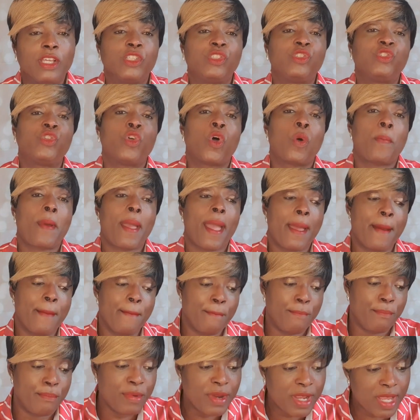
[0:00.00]
Stop
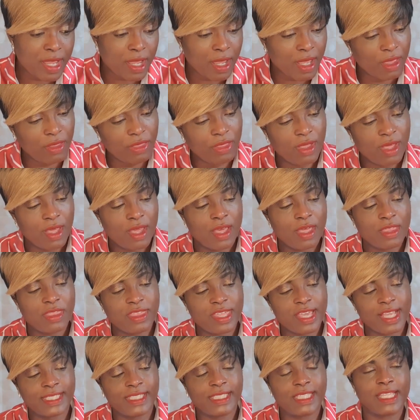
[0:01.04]
and breathe,
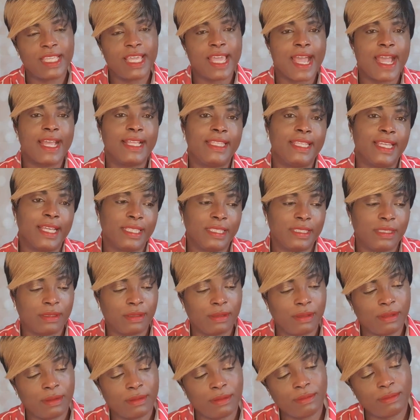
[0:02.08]
30 guided
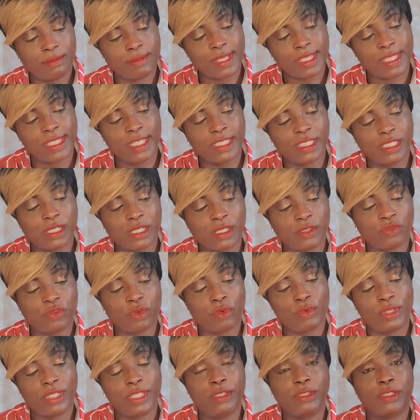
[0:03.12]
meditations
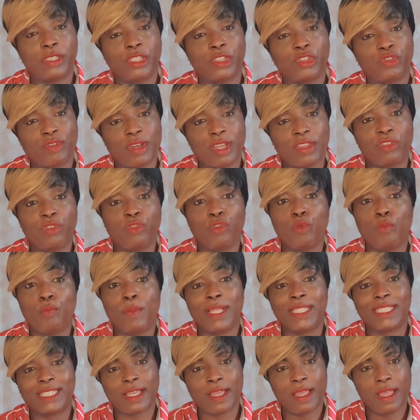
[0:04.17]
for reducing stress no
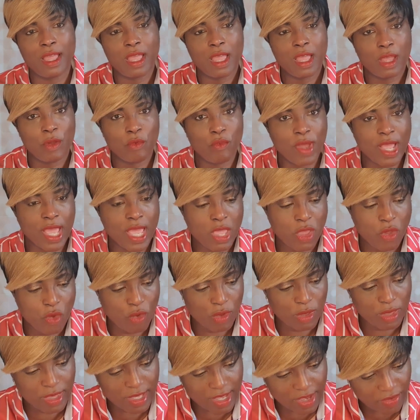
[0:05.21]
matter where
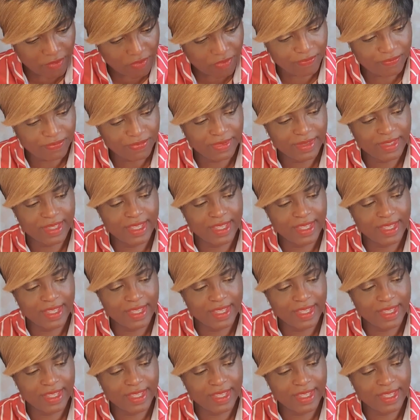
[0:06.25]
you live.